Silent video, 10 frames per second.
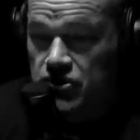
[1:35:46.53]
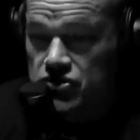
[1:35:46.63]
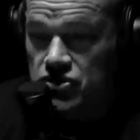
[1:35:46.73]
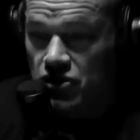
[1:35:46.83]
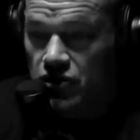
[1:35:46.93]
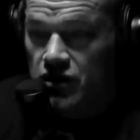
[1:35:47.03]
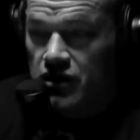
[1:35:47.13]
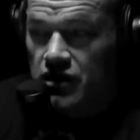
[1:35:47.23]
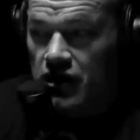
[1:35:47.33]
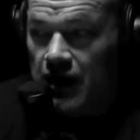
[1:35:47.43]
So
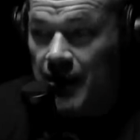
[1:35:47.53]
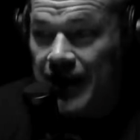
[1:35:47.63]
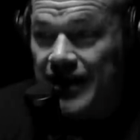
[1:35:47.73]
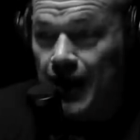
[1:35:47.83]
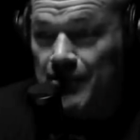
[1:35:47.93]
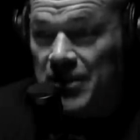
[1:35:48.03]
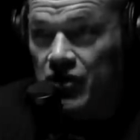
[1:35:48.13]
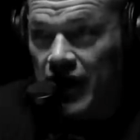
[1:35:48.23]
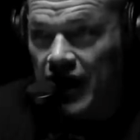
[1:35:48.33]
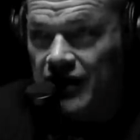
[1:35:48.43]
it might not be a
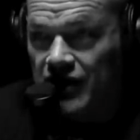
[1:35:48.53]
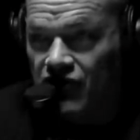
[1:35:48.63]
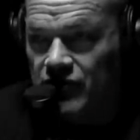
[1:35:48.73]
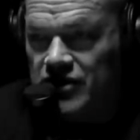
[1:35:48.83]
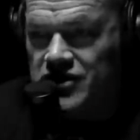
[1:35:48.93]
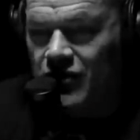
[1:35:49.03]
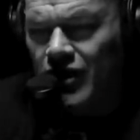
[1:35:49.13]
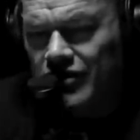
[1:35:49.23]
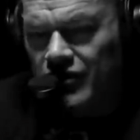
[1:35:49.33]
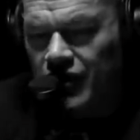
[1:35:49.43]
great idea for me to say,
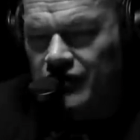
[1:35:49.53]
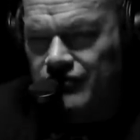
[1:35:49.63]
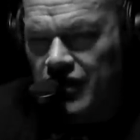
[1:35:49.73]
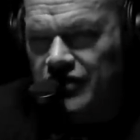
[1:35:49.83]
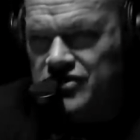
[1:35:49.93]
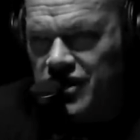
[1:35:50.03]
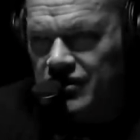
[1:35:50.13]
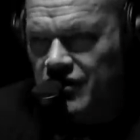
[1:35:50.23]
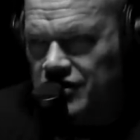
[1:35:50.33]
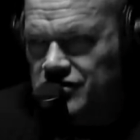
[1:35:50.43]
well, you know, I, I
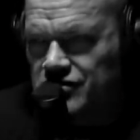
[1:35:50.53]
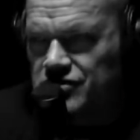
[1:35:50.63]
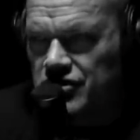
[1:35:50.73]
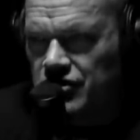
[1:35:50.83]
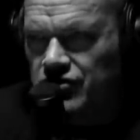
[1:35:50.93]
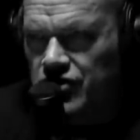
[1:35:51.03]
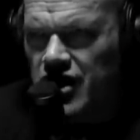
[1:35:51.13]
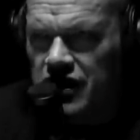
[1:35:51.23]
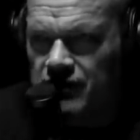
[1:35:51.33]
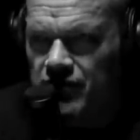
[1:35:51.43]
decided not to, you know, you're
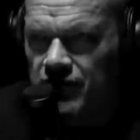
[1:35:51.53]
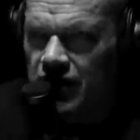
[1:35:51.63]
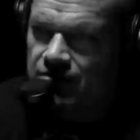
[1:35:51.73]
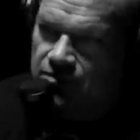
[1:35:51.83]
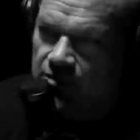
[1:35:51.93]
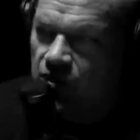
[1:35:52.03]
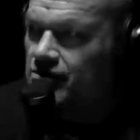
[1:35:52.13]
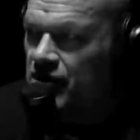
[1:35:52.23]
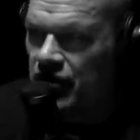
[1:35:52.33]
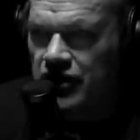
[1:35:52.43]
not getting, prom- I
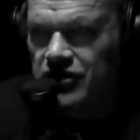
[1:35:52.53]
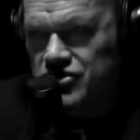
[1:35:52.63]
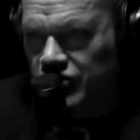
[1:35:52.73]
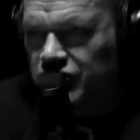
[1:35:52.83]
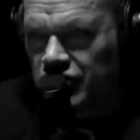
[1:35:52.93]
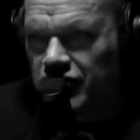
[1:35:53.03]
promoted Billy because you're, you're